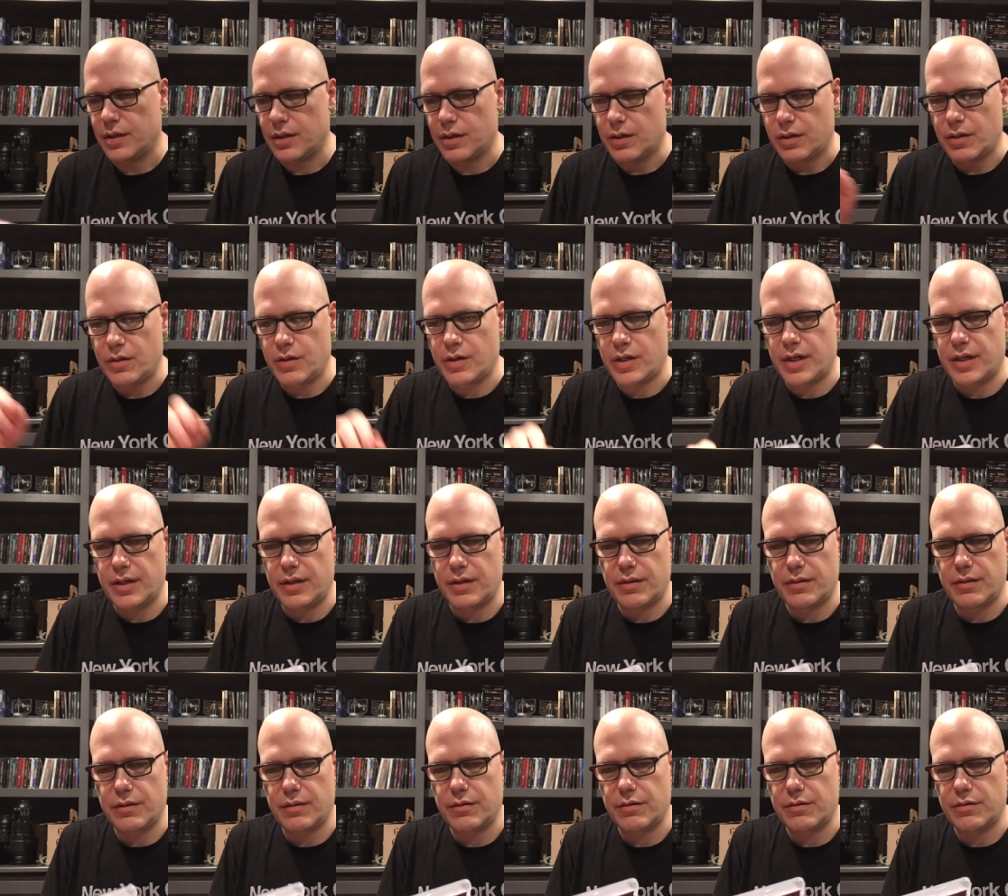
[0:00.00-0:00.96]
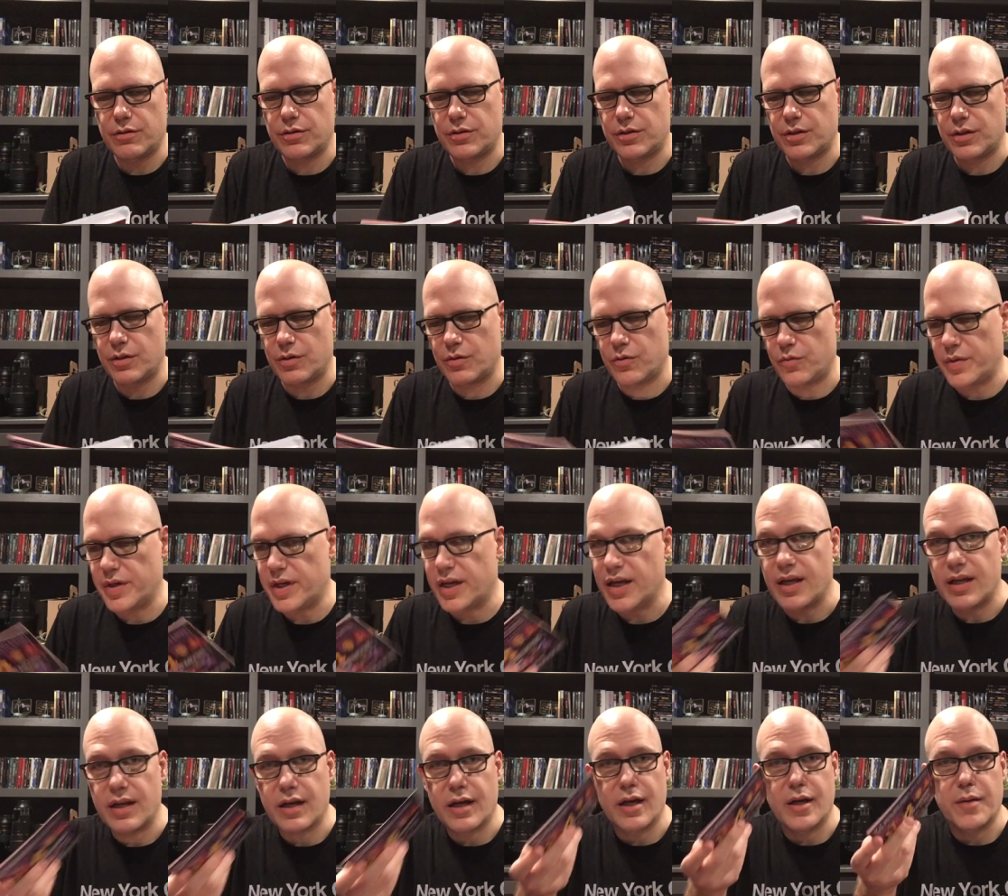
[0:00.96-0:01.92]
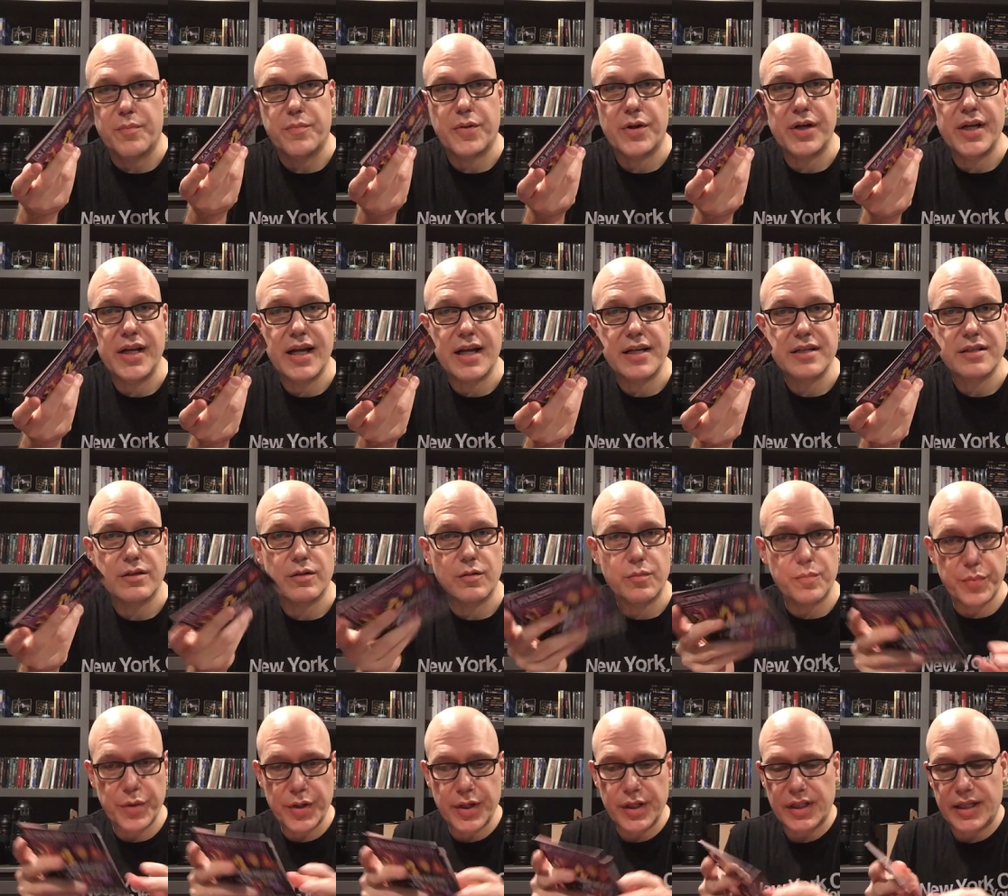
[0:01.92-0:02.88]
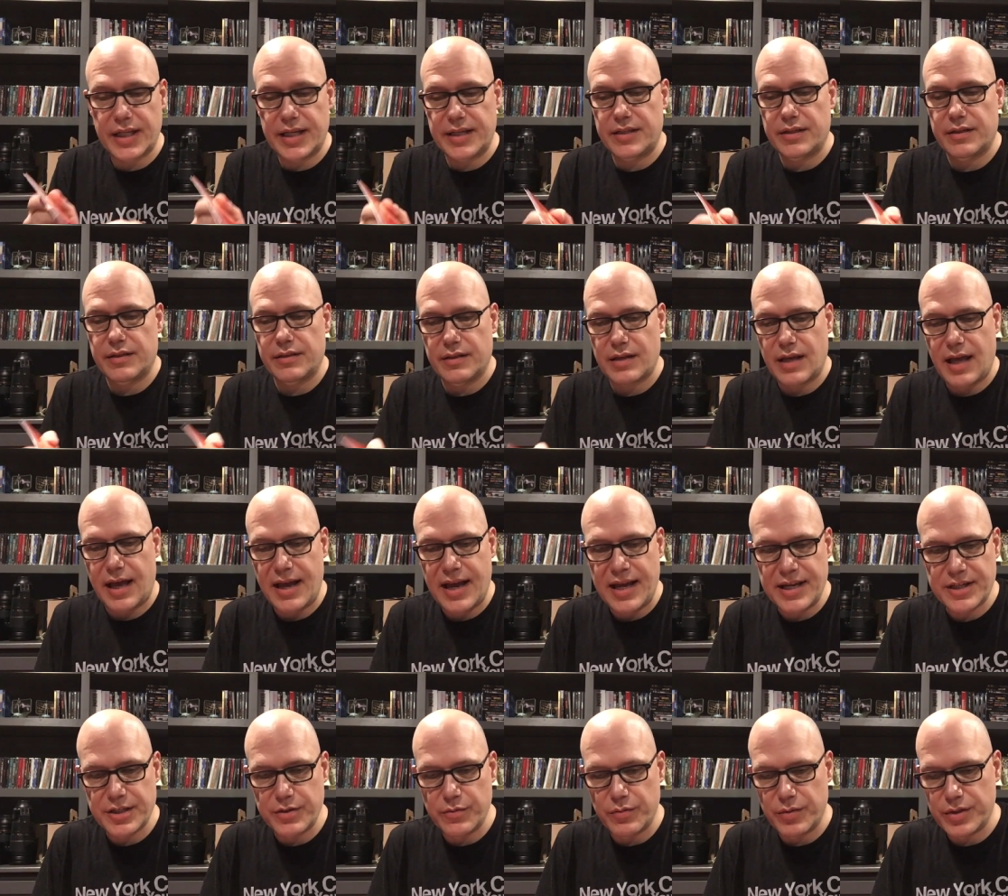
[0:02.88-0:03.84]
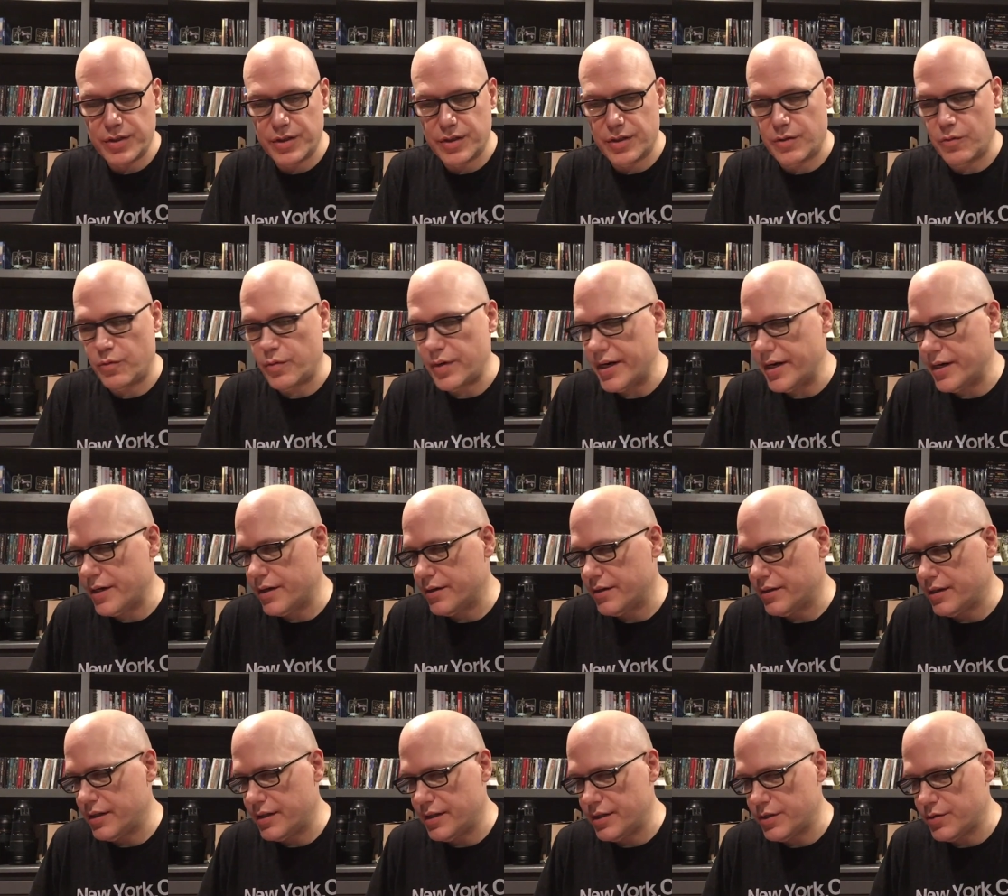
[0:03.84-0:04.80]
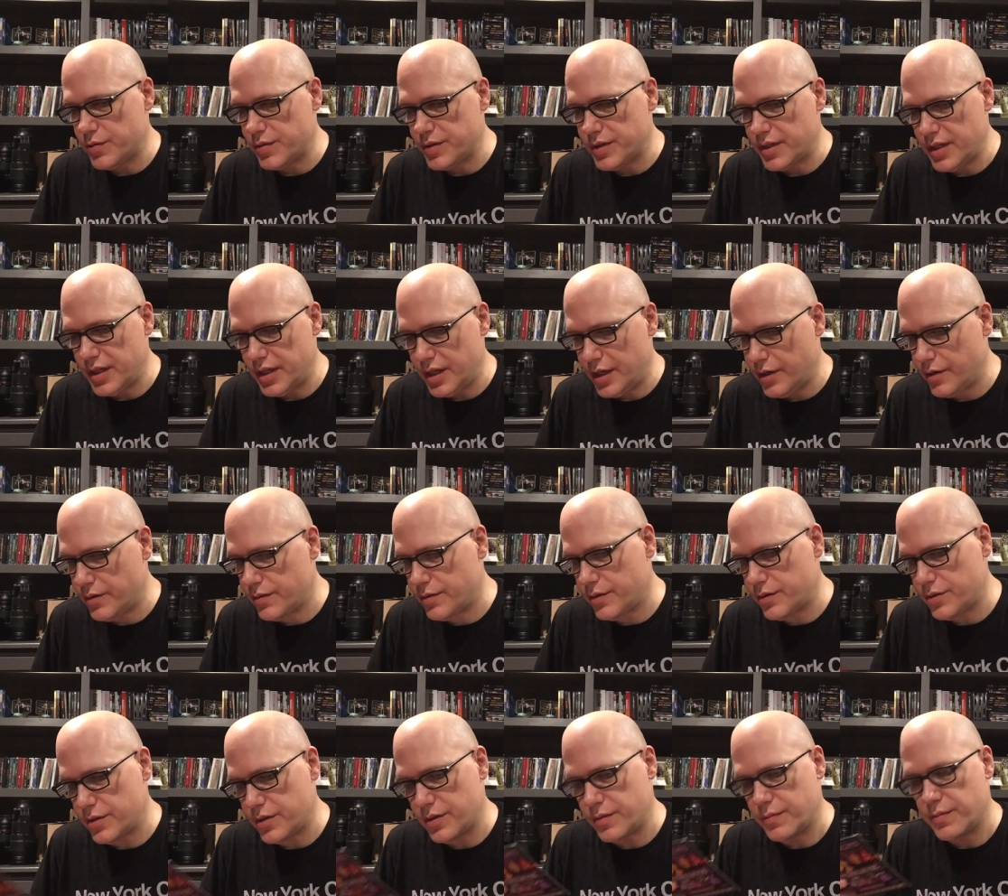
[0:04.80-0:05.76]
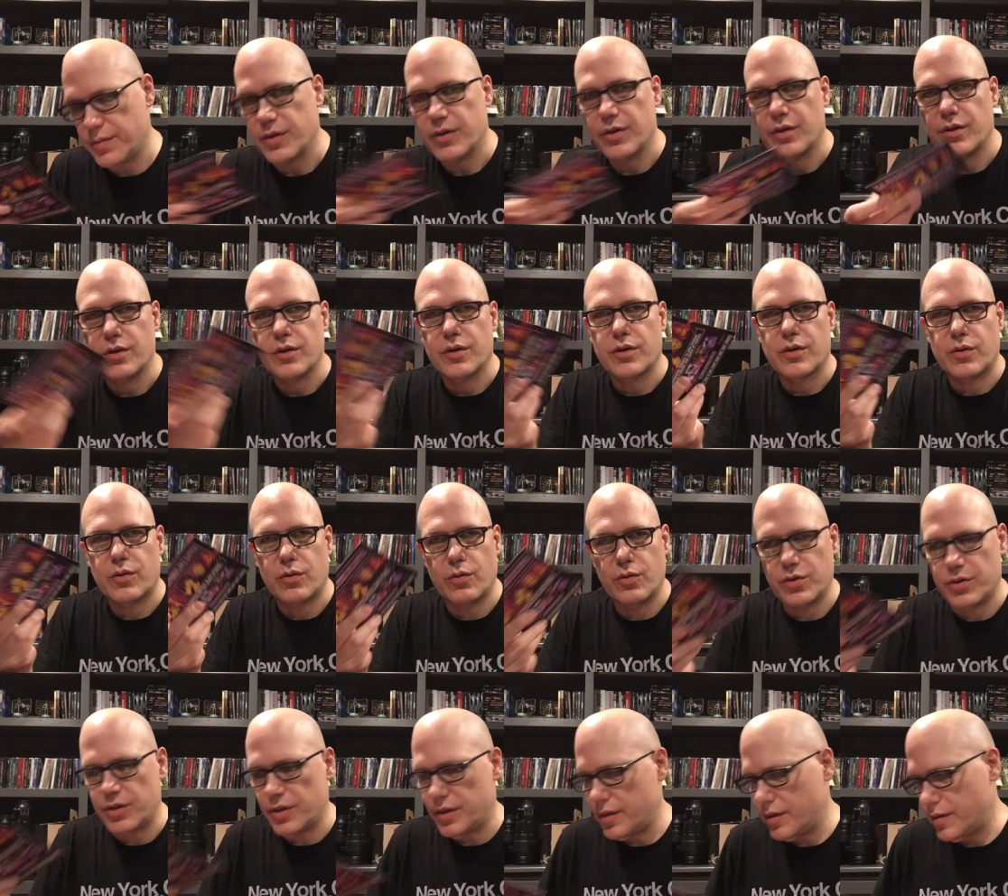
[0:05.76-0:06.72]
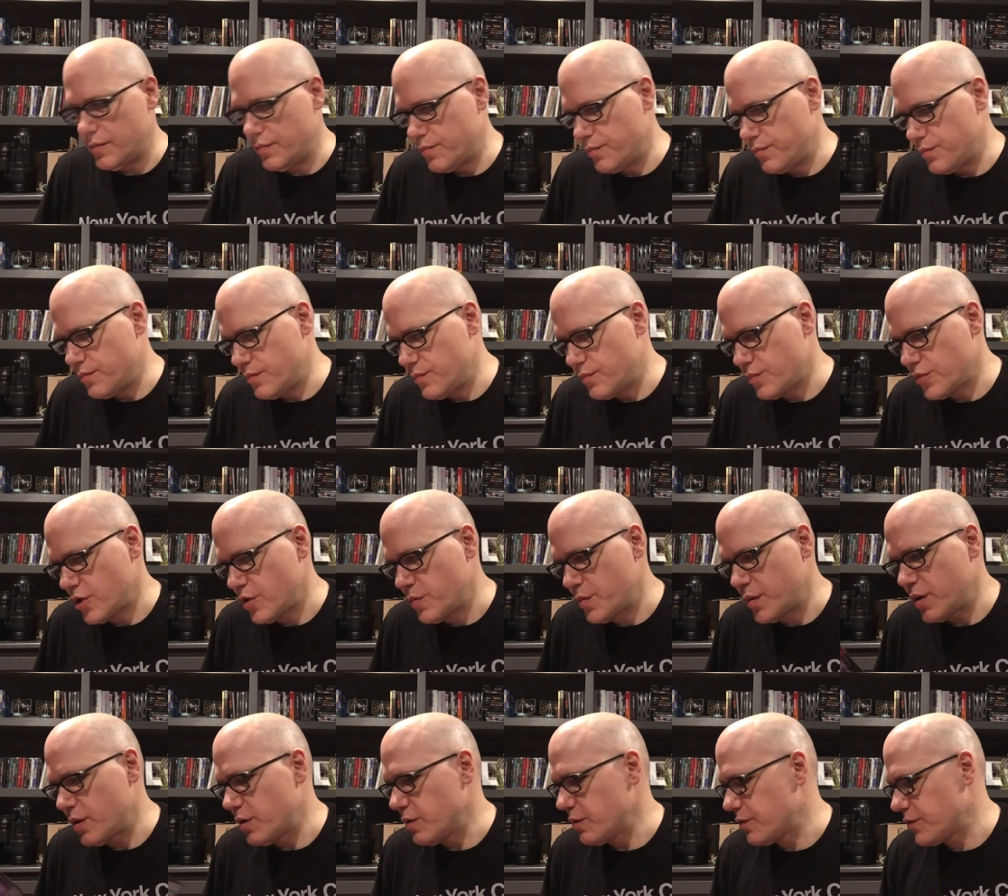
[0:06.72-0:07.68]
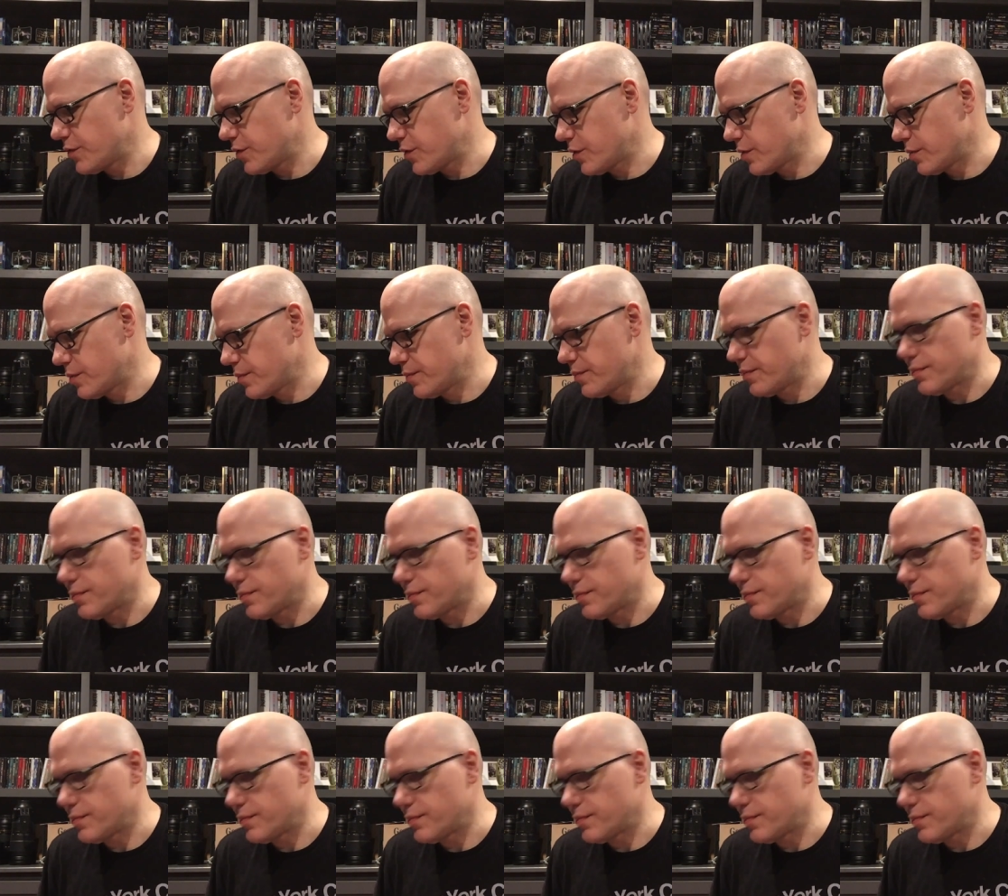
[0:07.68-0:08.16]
All right, so we get a pretty nice little booklet. I actually wasn't aware that this was in here. There's, a, of course, a promo for